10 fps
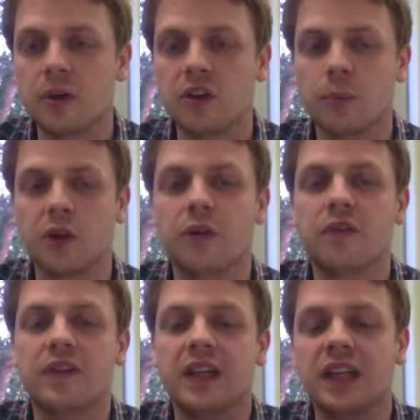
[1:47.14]
because my good
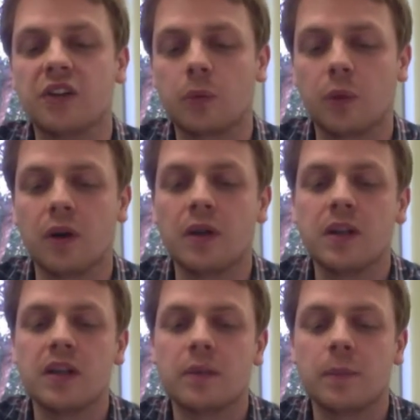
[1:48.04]
feelings were
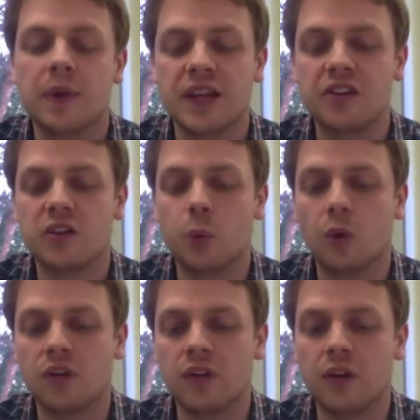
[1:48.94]
placed towards